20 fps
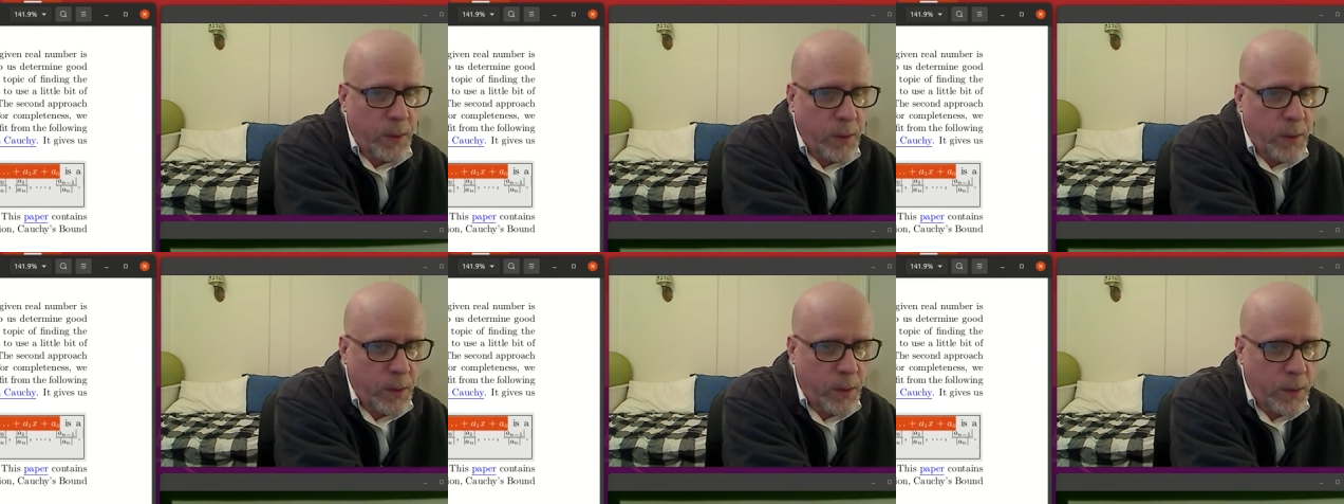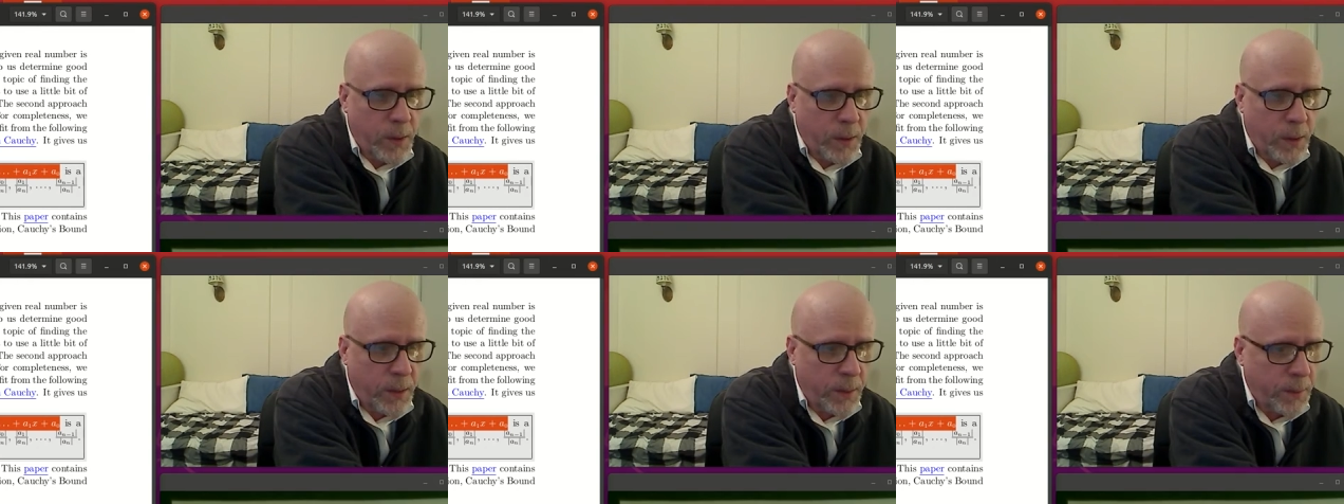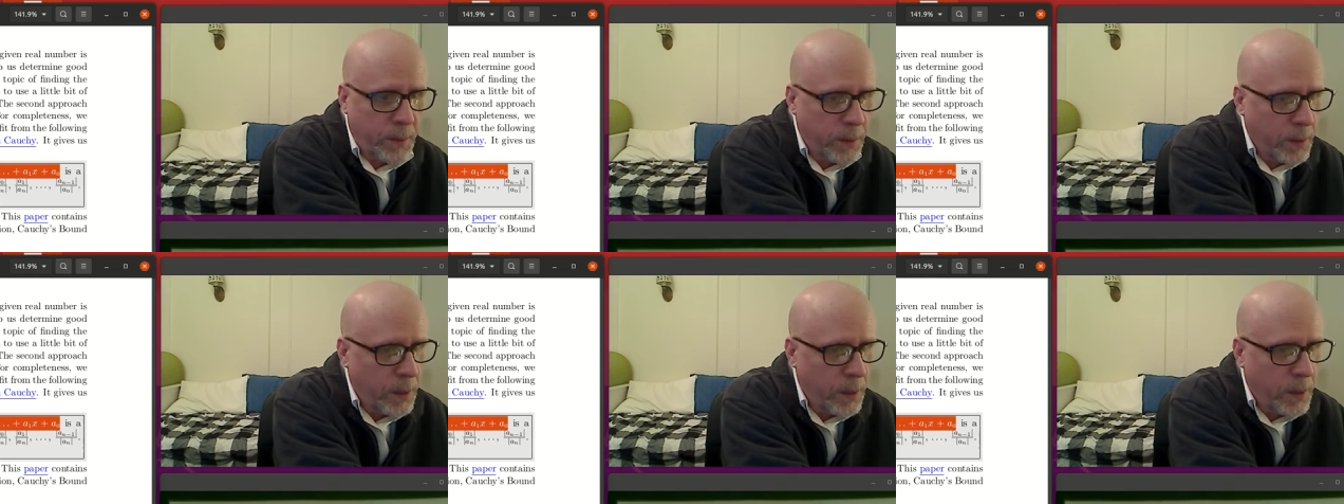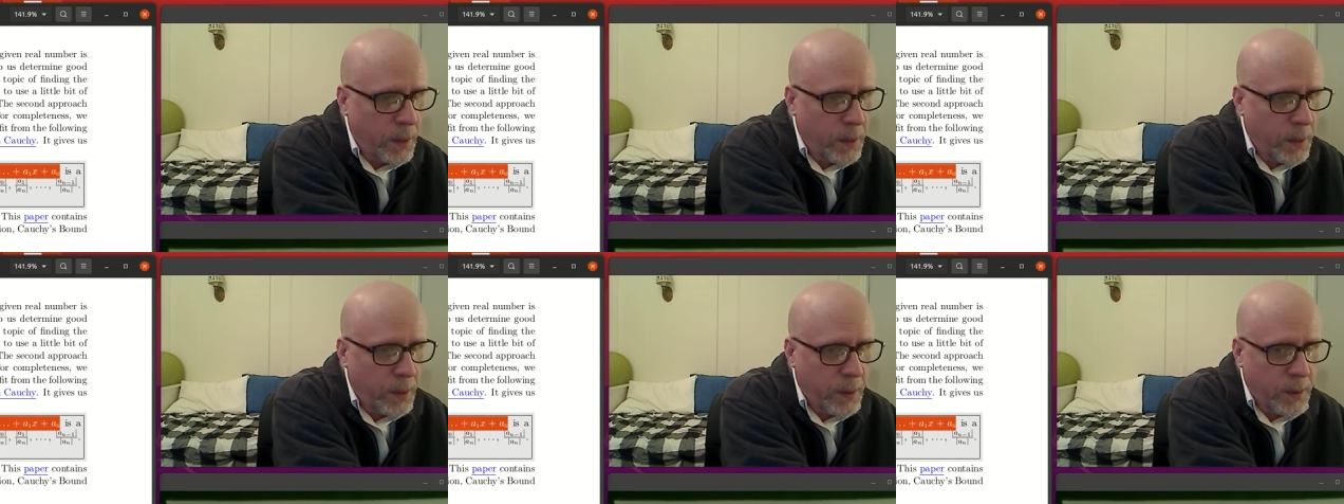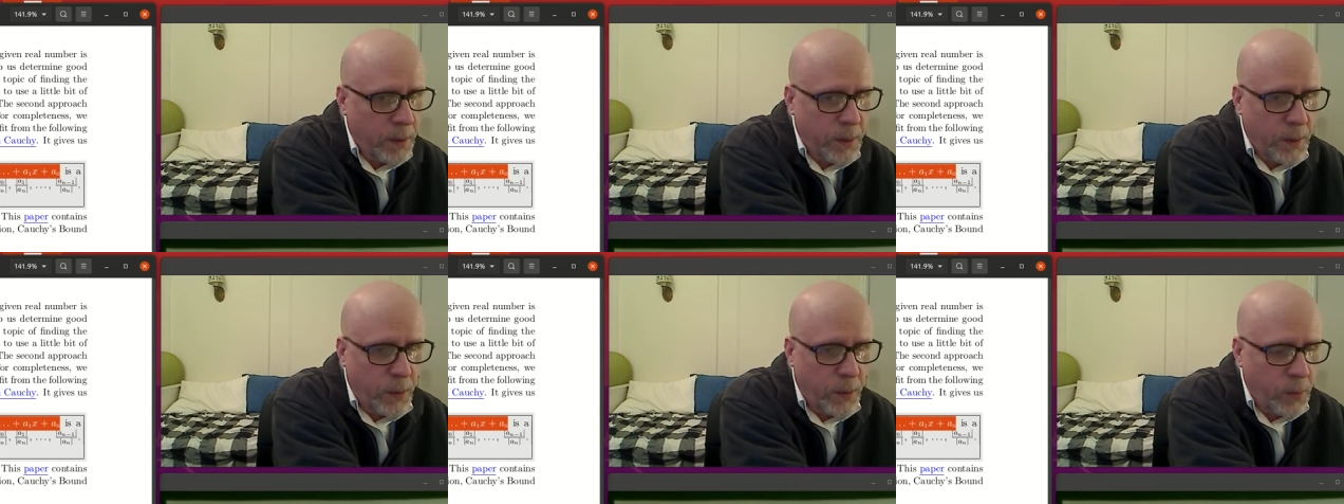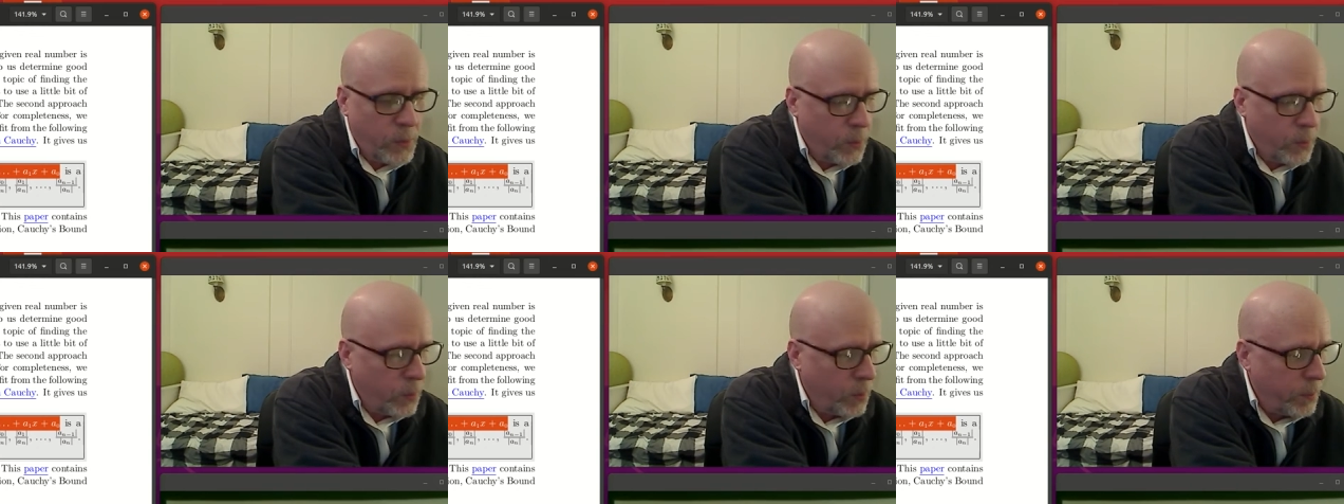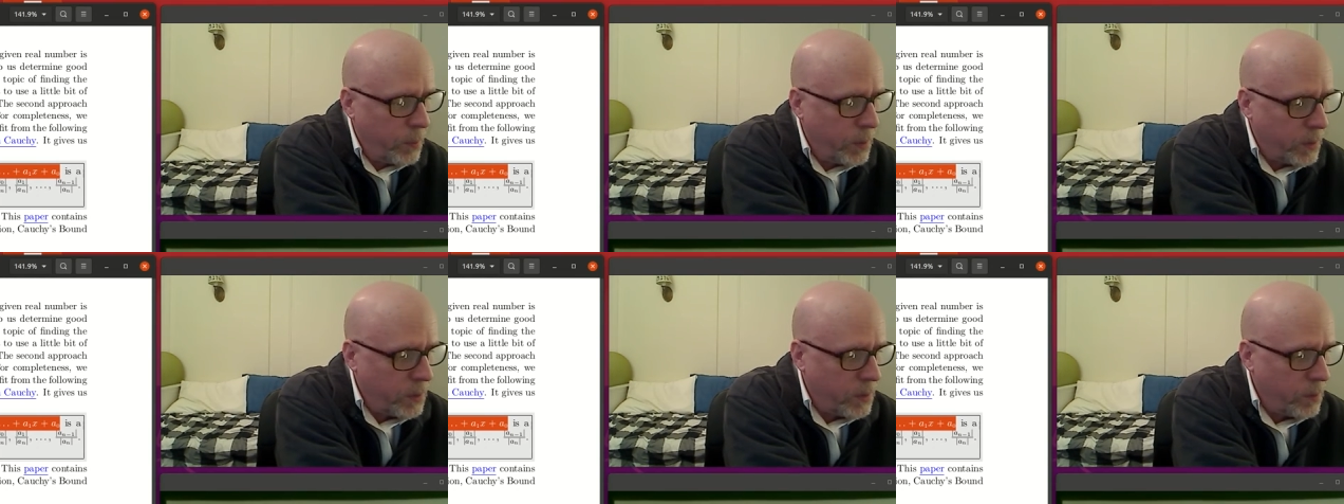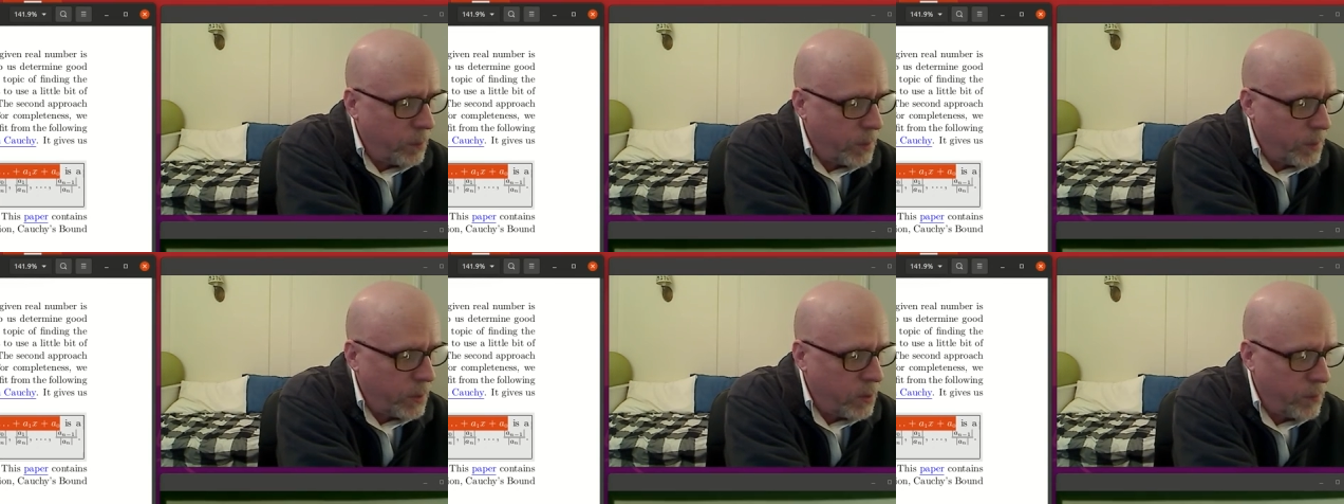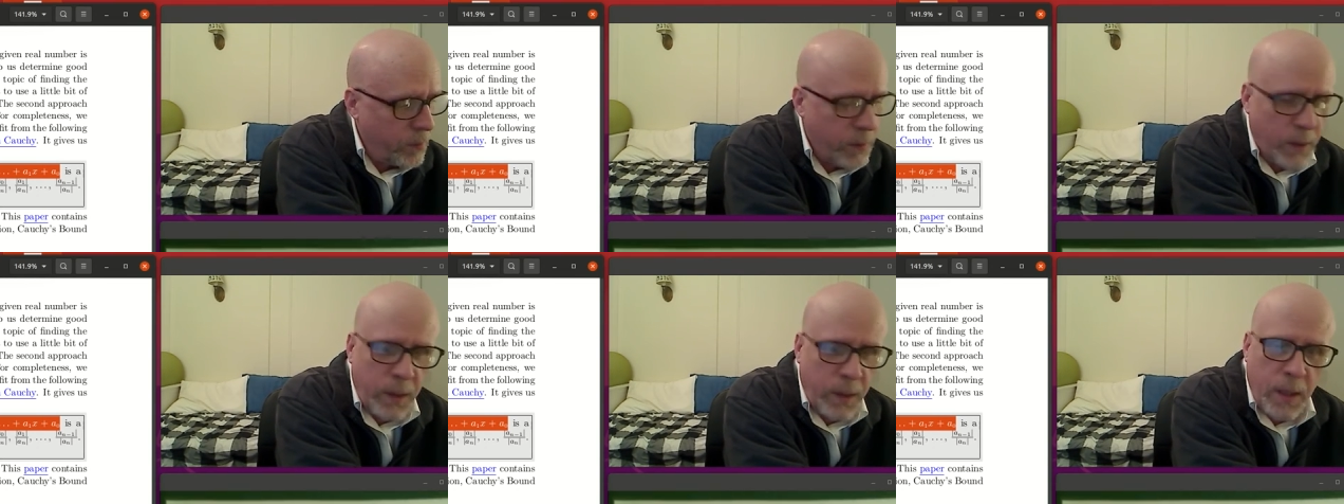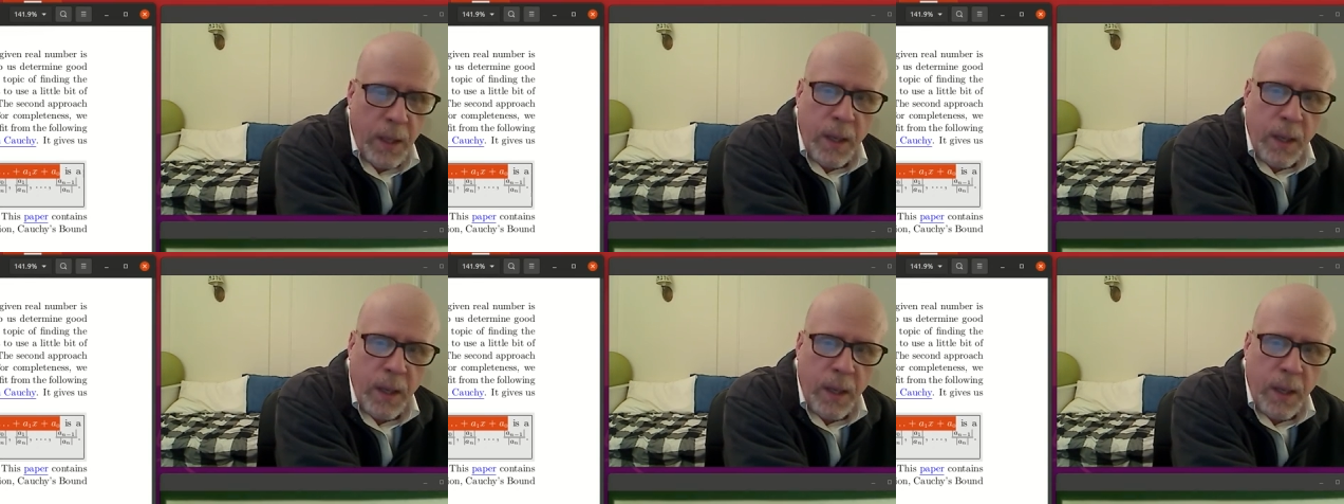just go through bits of it.